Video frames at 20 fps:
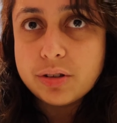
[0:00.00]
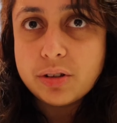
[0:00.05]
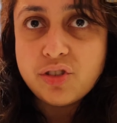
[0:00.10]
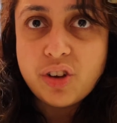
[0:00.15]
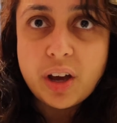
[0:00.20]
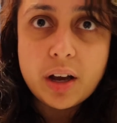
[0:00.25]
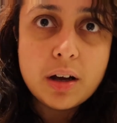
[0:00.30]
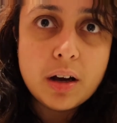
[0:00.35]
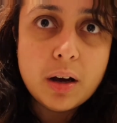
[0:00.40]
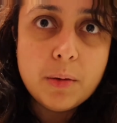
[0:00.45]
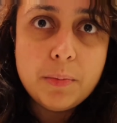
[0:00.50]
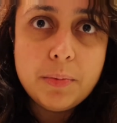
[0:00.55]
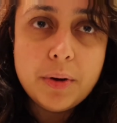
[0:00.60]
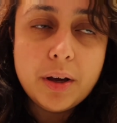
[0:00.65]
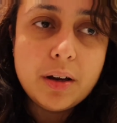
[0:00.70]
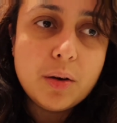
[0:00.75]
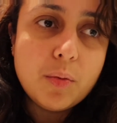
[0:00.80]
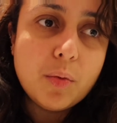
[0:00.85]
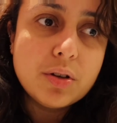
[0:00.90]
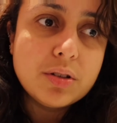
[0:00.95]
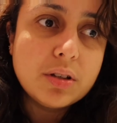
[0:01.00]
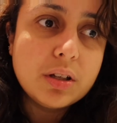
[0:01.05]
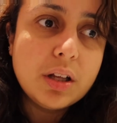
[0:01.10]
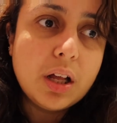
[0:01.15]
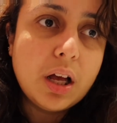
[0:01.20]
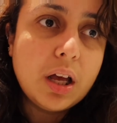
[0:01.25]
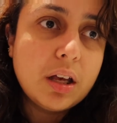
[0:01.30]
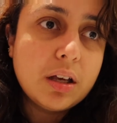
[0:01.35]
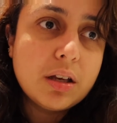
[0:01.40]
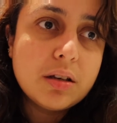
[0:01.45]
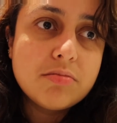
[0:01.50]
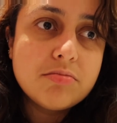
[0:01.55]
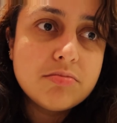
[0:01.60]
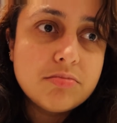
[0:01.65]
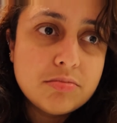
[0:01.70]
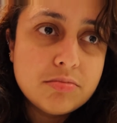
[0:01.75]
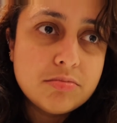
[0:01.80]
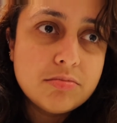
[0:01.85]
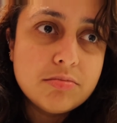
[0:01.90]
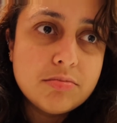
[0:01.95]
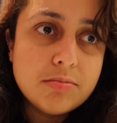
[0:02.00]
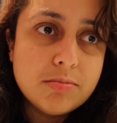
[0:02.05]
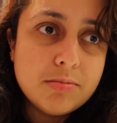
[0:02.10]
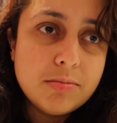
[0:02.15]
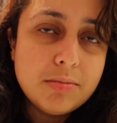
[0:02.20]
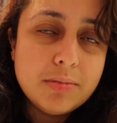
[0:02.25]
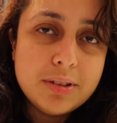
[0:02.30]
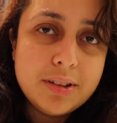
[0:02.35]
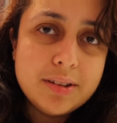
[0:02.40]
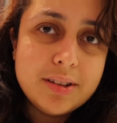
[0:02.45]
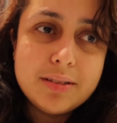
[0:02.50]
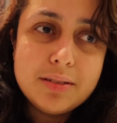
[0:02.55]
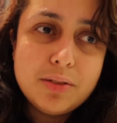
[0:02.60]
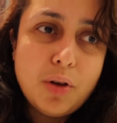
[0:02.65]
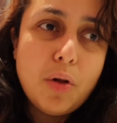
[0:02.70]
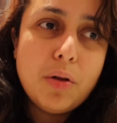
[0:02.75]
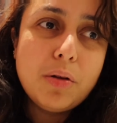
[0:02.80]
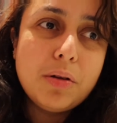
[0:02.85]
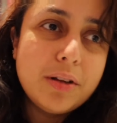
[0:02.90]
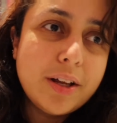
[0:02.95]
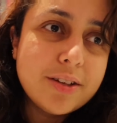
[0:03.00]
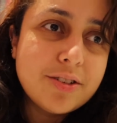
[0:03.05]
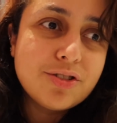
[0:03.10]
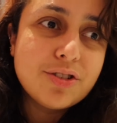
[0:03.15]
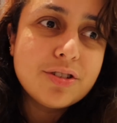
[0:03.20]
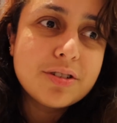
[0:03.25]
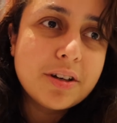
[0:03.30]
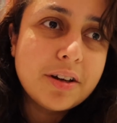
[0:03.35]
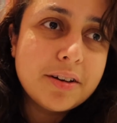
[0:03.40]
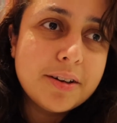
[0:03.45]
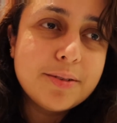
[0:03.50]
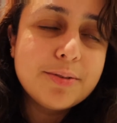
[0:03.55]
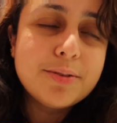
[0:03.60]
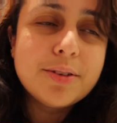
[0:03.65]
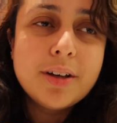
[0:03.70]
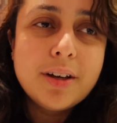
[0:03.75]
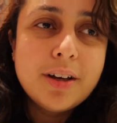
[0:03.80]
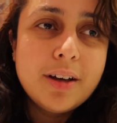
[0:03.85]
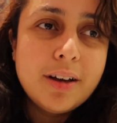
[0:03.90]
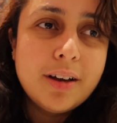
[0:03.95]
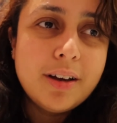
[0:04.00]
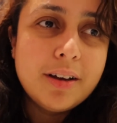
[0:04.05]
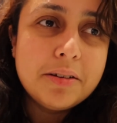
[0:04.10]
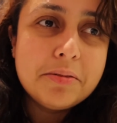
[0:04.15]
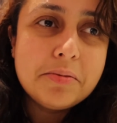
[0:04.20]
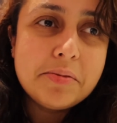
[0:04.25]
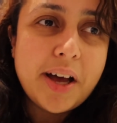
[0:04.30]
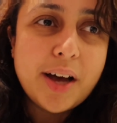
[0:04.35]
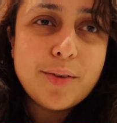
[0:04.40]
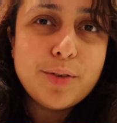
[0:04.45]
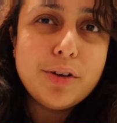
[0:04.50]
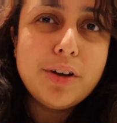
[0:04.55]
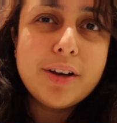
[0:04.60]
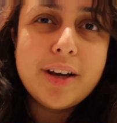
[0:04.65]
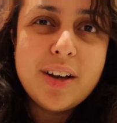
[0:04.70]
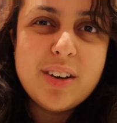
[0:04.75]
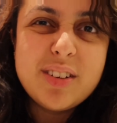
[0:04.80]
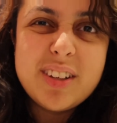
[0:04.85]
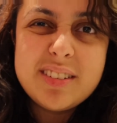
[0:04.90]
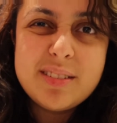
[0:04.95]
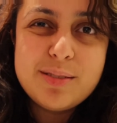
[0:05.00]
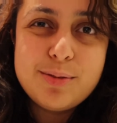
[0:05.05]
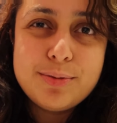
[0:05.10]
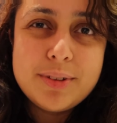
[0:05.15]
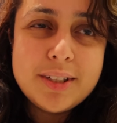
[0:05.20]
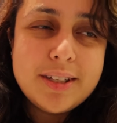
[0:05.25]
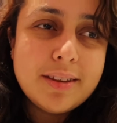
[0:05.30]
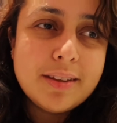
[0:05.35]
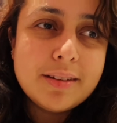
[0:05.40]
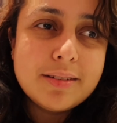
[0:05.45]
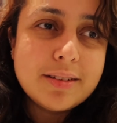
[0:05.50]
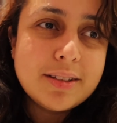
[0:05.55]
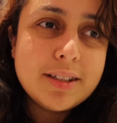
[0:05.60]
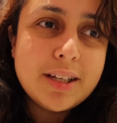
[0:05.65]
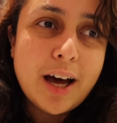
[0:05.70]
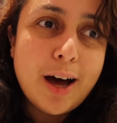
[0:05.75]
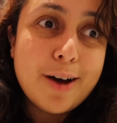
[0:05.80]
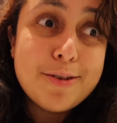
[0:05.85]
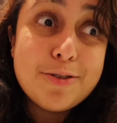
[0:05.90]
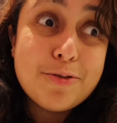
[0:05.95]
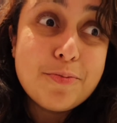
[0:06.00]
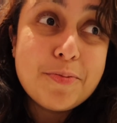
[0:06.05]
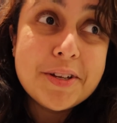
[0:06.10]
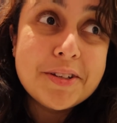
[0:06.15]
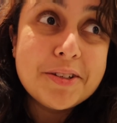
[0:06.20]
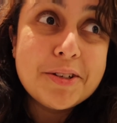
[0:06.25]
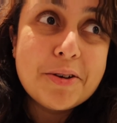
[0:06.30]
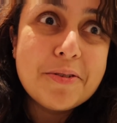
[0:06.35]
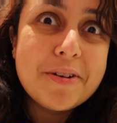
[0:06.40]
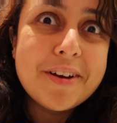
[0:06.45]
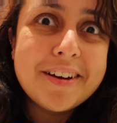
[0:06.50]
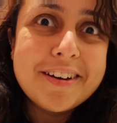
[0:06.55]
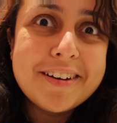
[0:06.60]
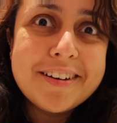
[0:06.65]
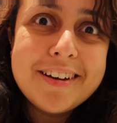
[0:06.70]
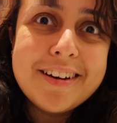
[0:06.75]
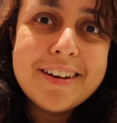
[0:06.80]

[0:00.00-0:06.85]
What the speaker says: a checkup, and it wasn't like, lol, let's just kind of have a look at your teeth and see how you've been doing.